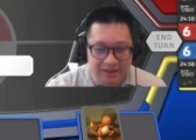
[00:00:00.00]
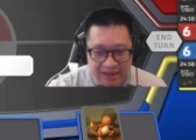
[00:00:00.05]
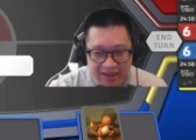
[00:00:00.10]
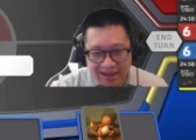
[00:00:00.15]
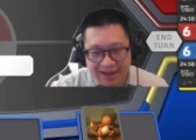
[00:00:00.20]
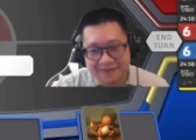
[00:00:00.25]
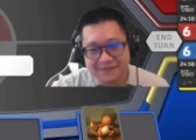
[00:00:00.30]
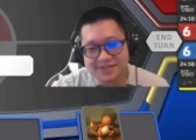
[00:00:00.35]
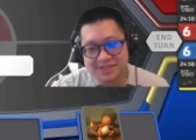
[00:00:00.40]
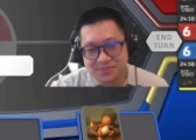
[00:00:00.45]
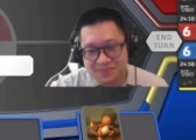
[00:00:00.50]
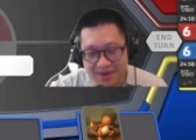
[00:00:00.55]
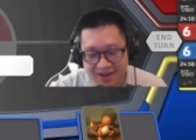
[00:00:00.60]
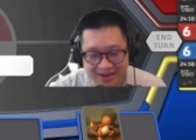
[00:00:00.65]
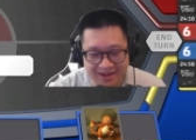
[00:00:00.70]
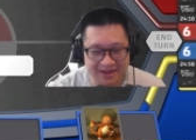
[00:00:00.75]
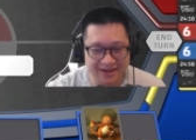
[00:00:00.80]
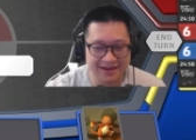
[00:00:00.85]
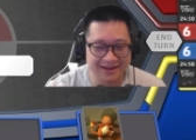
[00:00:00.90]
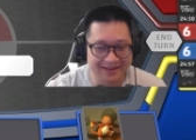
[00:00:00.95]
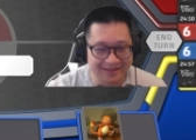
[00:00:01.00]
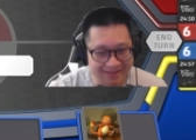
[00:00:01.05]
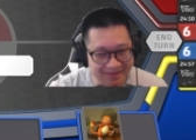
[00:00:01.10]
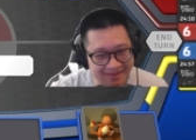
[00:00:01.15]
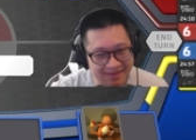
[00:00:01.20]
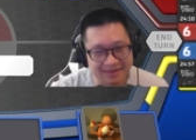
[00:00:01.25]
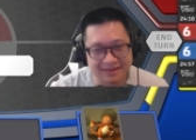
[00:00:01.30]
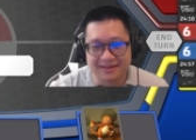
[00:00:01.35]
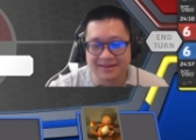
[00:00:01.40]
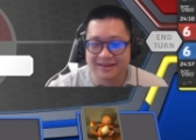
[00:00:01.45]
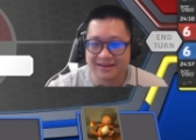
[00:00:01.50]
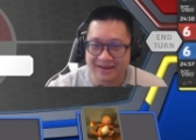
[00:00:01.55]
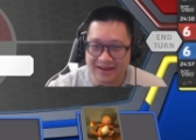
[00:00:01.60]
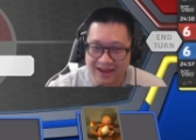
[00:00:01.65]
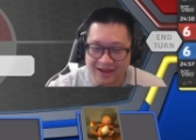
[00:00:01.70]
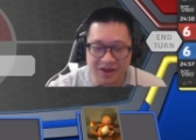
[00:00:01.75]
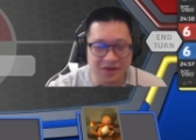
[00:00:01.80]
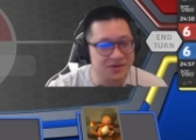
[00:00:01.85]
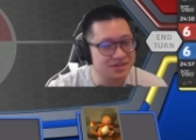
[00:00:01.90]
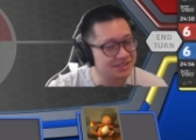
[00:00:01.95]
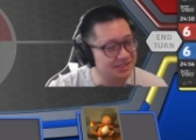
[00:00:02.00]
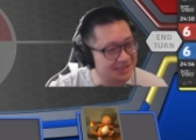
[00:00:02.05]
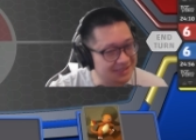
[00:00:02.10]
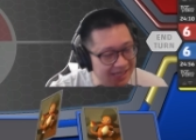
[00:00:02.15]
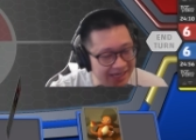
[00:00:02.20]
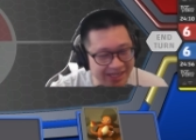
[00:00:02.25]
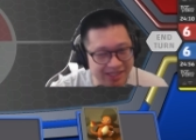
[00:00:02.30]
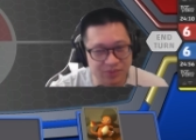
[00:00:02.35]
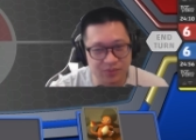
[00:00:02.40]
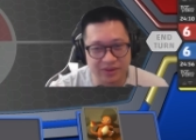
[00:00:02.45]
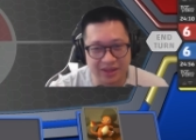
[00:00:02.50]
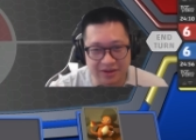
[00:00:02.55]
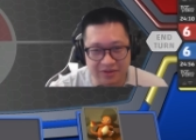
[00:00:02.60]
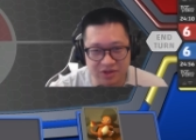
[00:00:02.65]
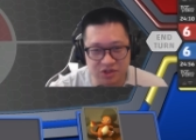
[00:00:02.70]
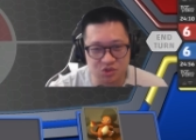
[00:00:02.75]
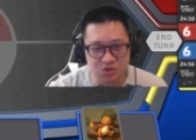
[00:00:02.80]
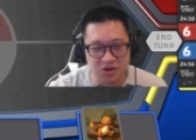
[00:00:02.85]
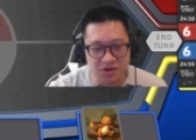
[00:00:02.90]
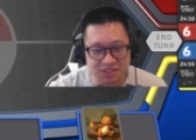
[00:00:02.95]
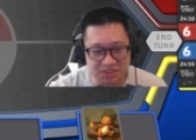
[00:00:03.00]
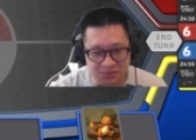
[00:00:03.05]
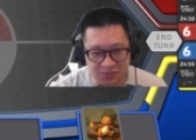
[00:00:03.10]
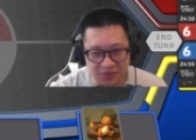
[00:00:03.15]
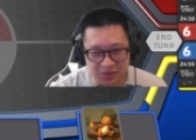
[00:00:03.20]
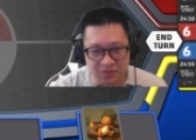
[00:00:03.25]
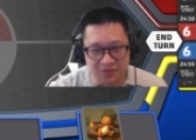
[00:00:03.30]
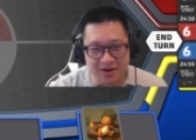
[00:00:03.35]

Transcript: How is my hand? I go second without a draw supporter,